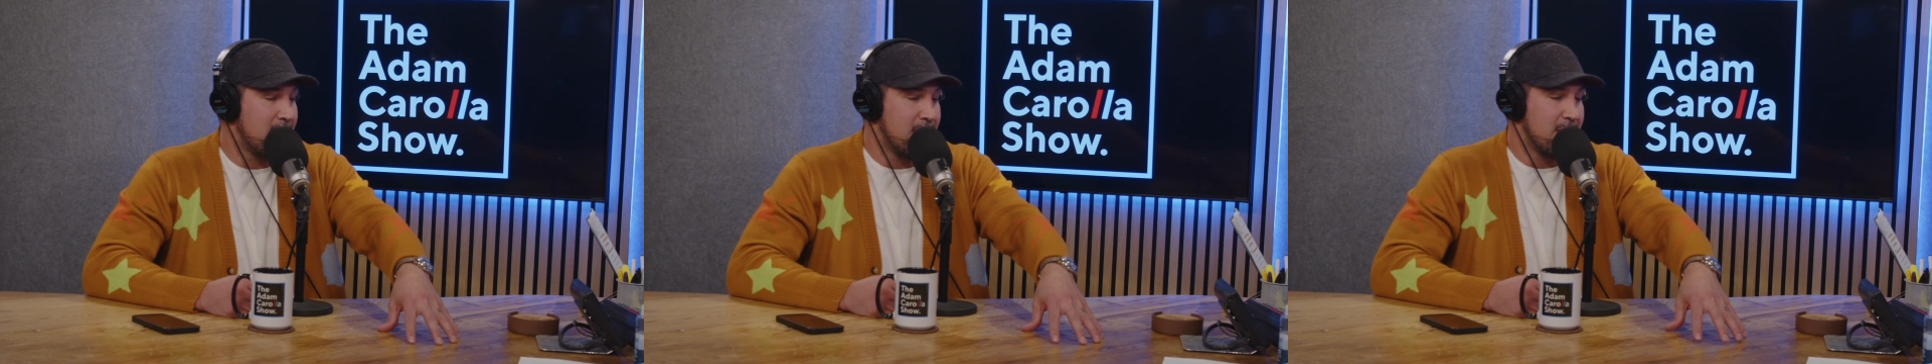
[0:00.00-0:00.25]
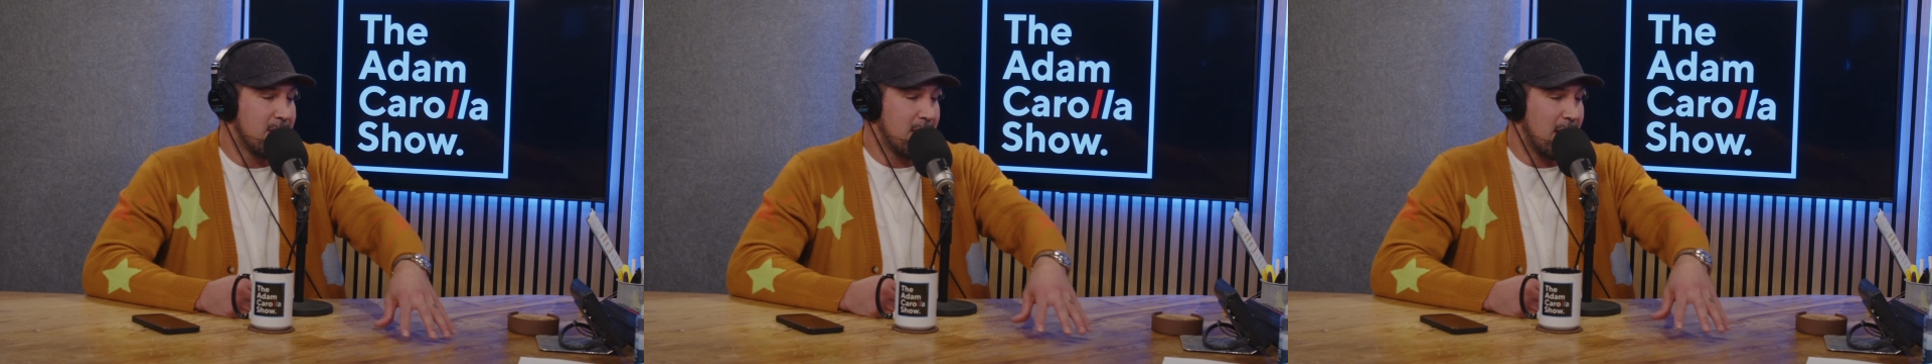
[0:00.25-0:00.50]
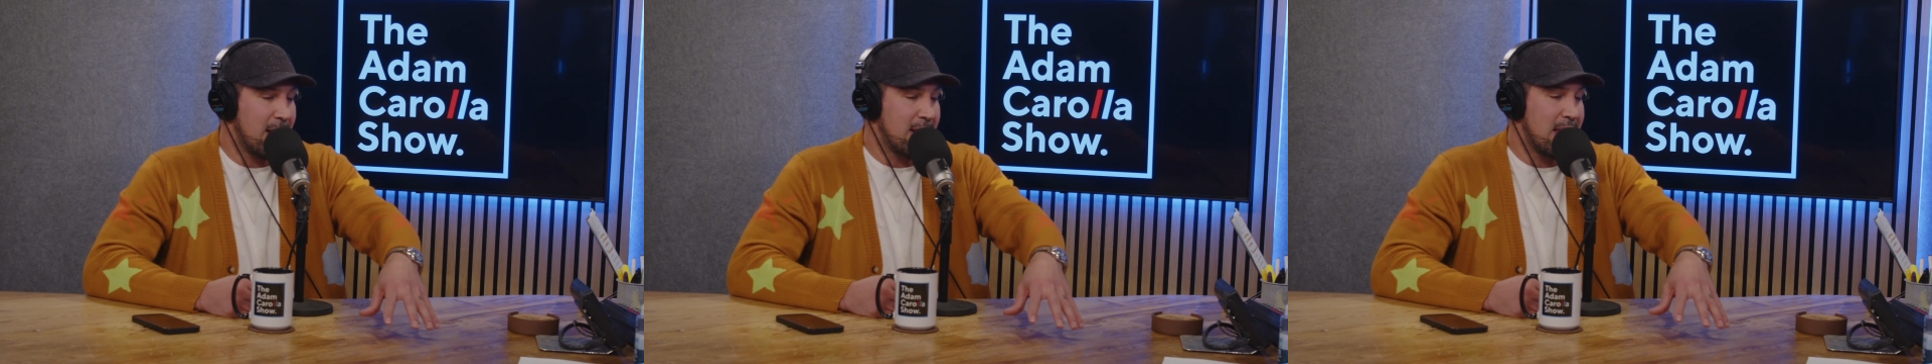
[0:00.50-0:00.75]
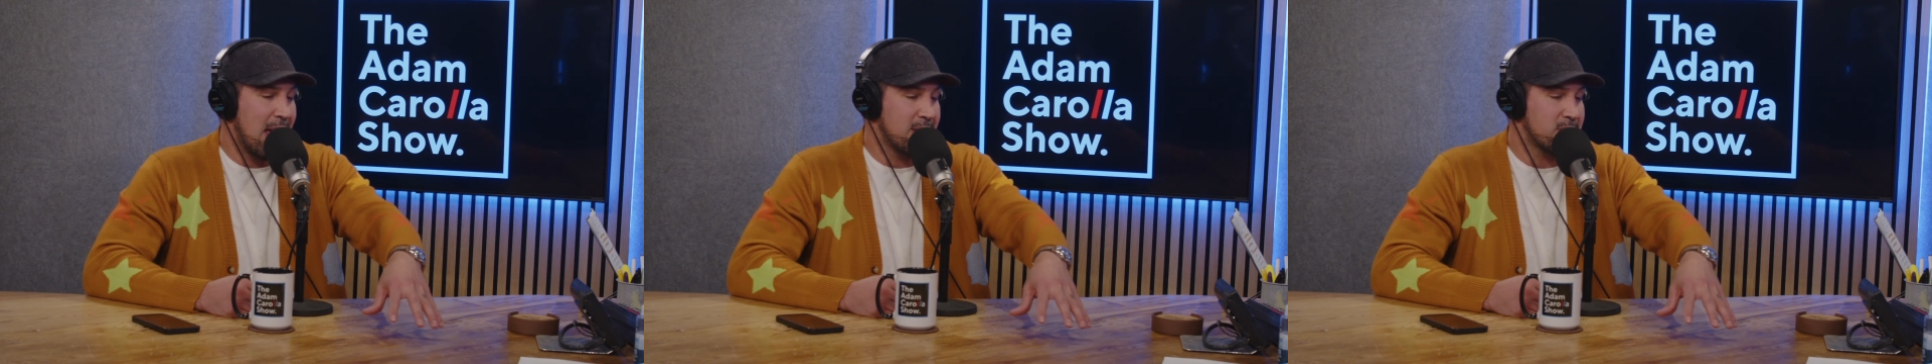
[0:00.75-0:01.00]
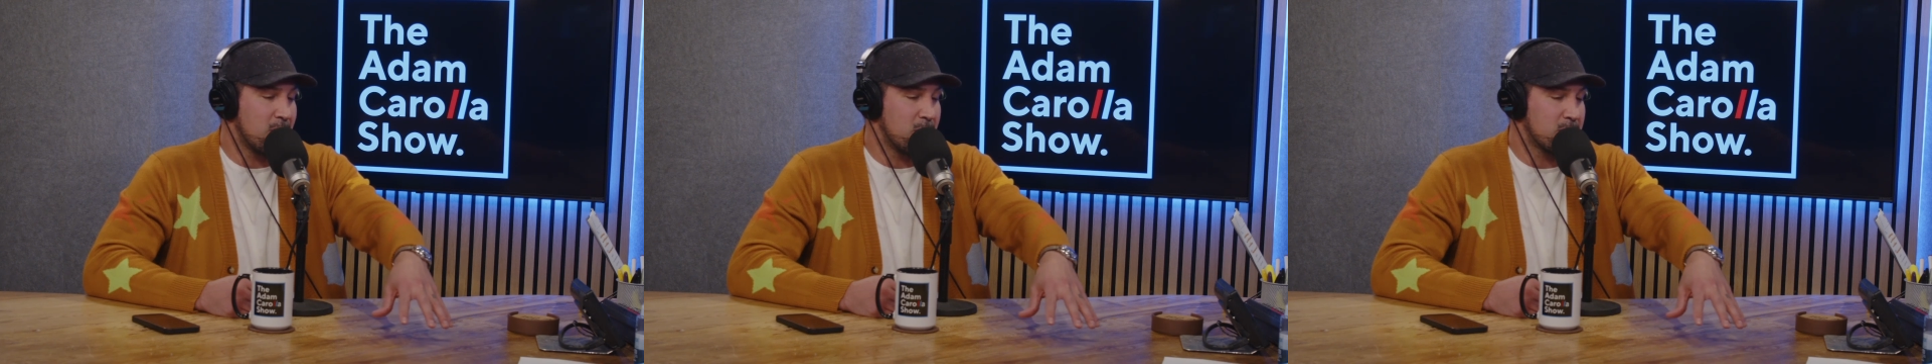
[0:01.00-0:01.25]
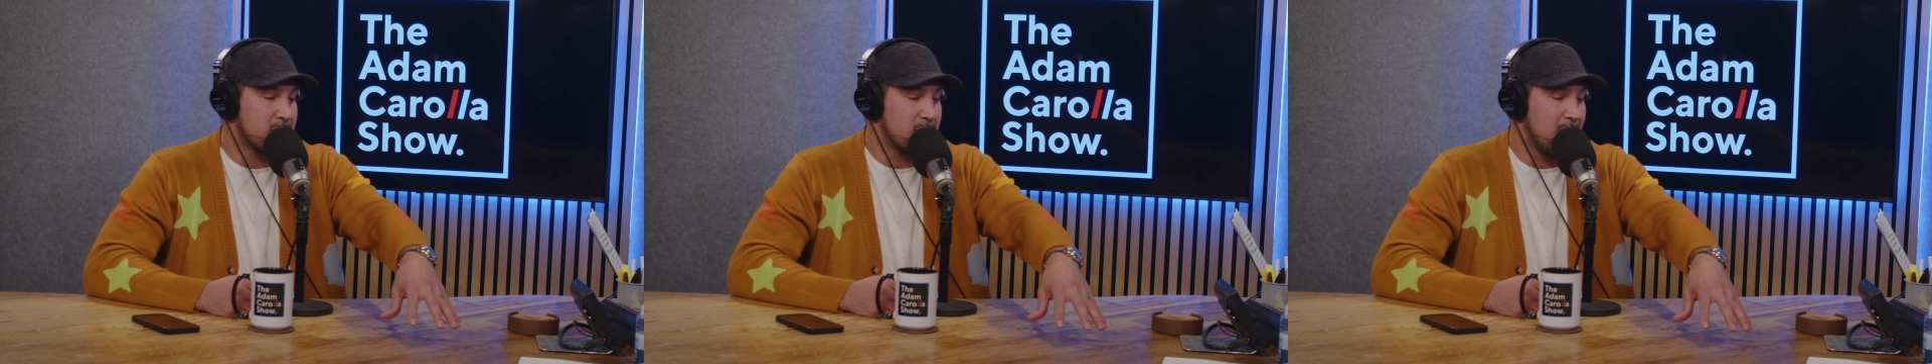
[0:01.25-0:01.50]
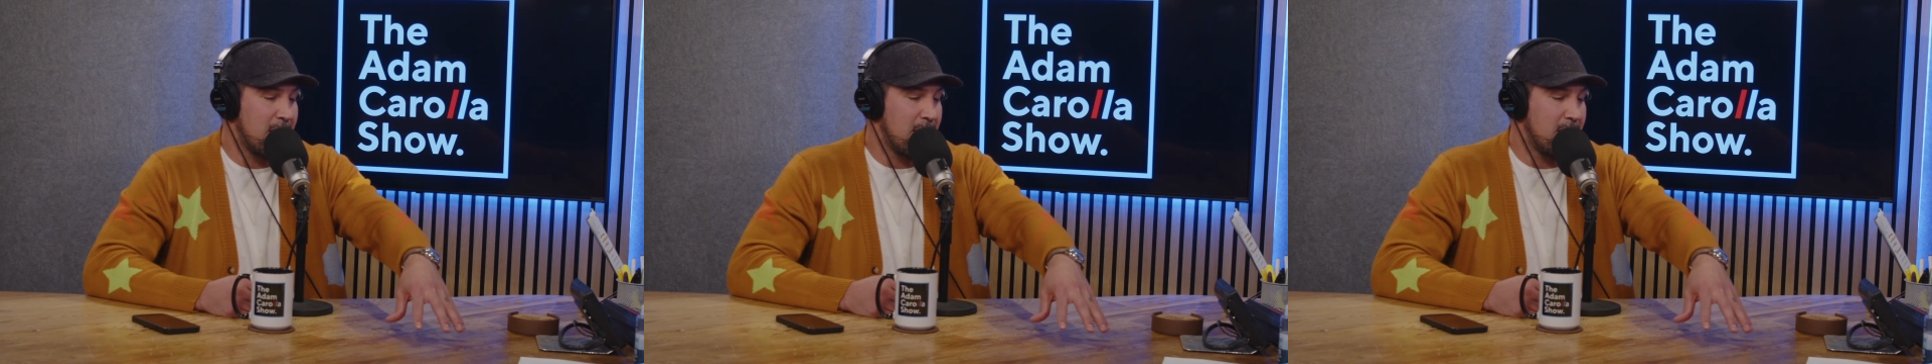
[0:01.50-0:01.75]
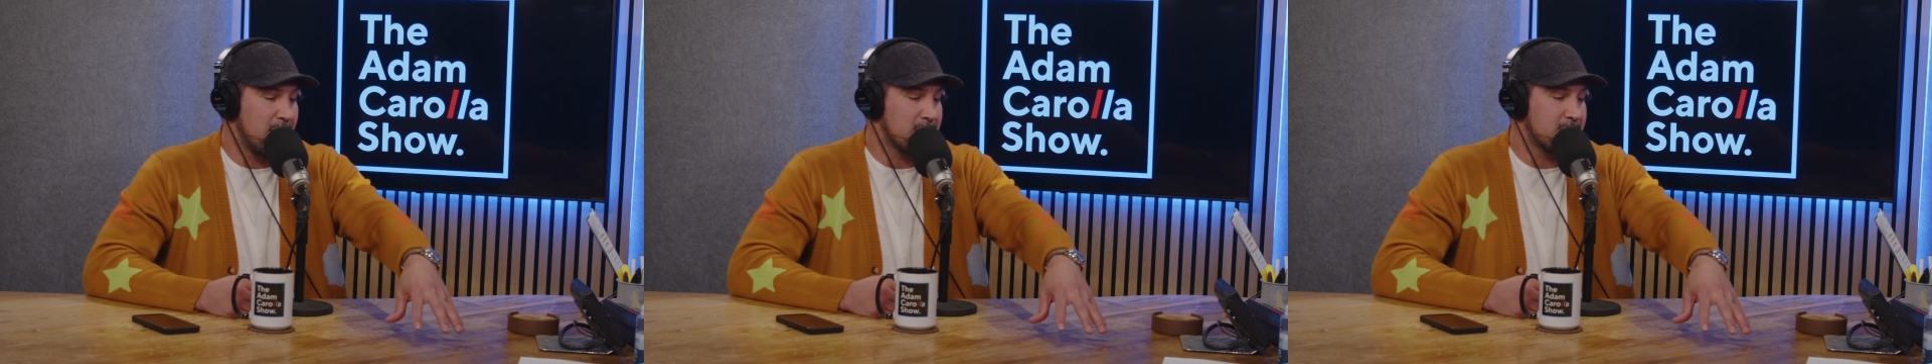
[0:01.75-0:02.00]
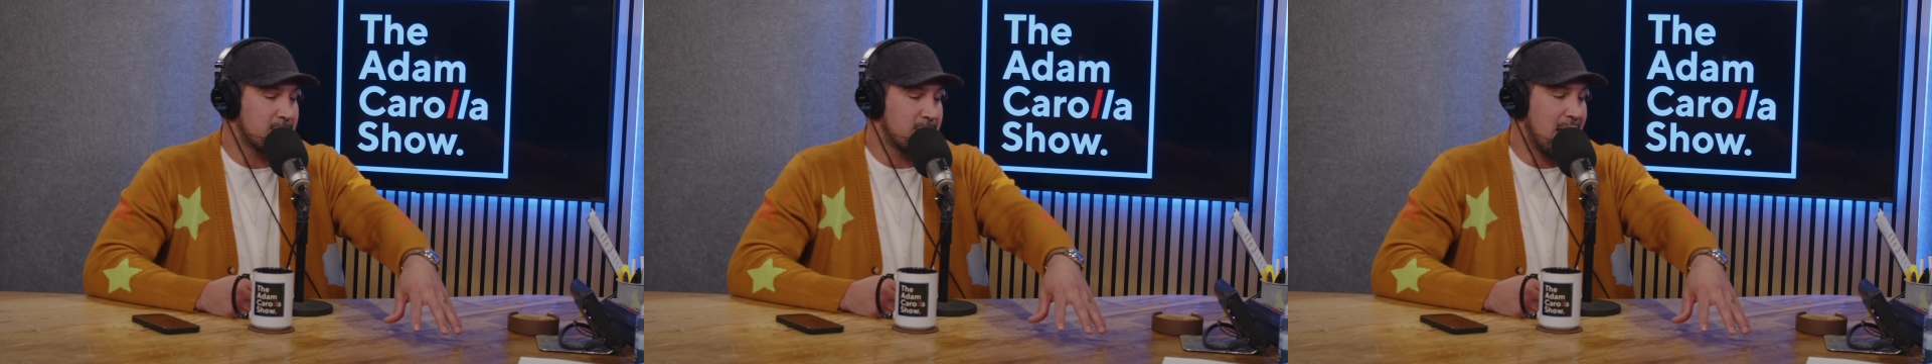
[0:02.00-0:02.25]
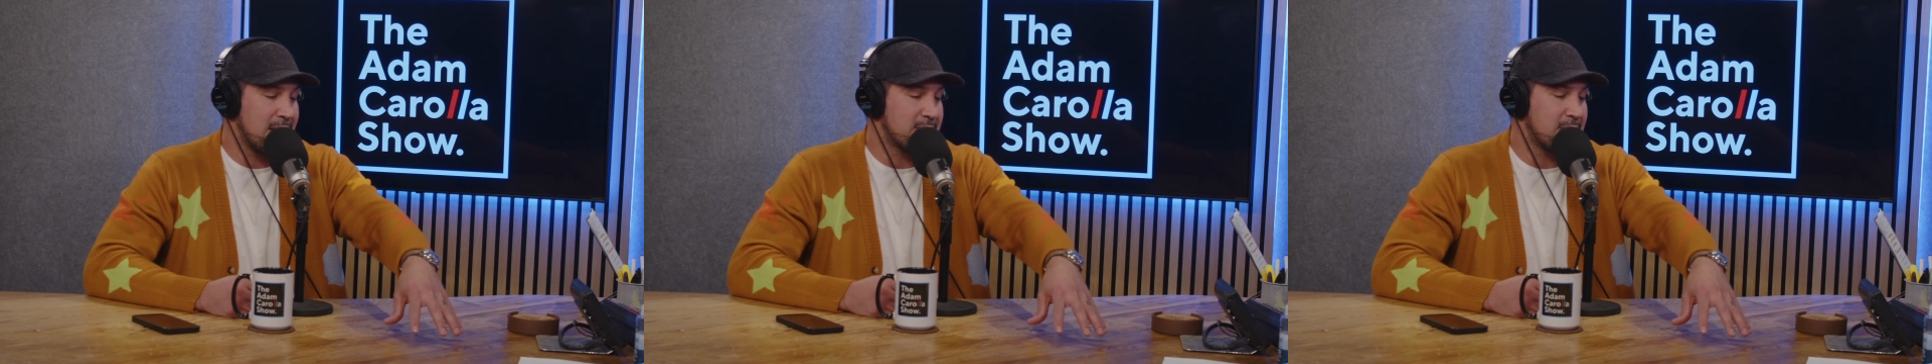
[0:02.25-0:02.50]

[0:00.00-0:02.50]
and he has those that